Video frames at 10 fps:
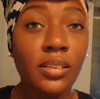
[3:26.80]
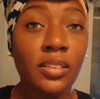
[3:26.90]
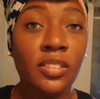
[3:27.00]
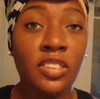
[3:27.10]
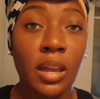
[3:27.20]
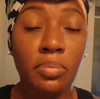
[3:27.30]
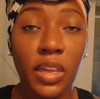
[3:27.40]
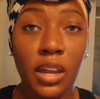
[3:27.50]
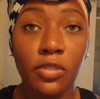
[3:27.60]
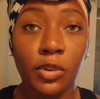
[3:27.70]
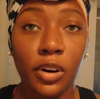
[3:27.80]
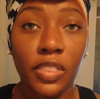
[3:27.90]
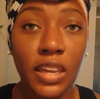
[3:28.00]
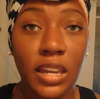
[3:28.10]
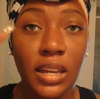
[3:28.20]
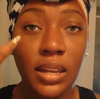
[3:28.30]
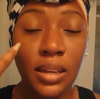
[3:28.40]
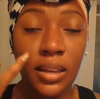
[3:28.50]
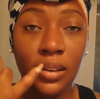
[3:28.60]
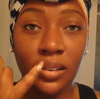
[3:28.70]
Same thing for the
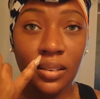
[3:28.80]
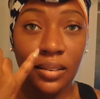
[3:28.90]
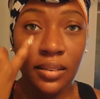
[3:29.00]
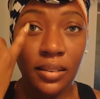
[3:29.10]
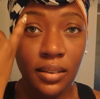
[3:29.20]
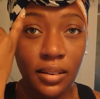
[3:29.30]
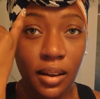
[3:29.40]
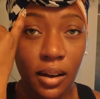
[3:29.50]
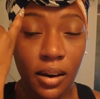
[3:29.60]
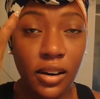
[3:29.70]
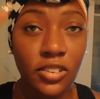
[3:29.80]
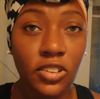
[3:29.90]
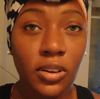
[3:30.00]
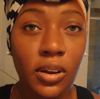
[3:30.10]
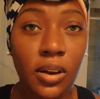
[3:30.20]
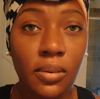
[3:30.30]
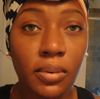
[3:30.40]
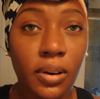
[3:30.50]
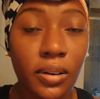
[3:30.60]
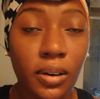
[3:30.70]
arch. We're
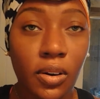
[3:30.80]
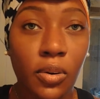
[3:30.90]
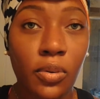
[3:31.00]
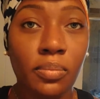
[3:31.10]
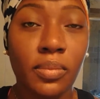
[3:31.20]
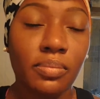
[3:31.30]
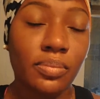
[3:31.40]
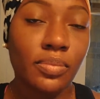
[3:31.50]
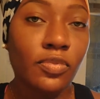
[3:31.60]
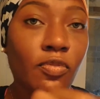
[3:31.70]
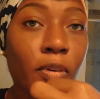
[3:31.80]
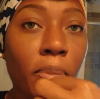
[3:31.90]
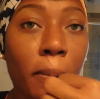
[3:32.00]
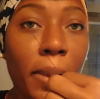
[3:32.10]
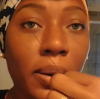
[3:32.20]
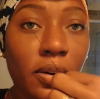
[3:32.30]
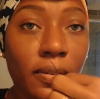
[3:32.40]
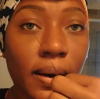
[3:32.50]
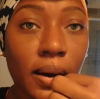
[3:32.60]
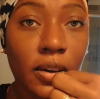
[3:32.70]
going to go from the middle of
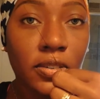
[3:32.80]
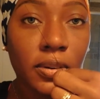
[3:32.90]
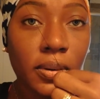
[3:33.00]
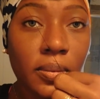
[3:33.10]
our nostril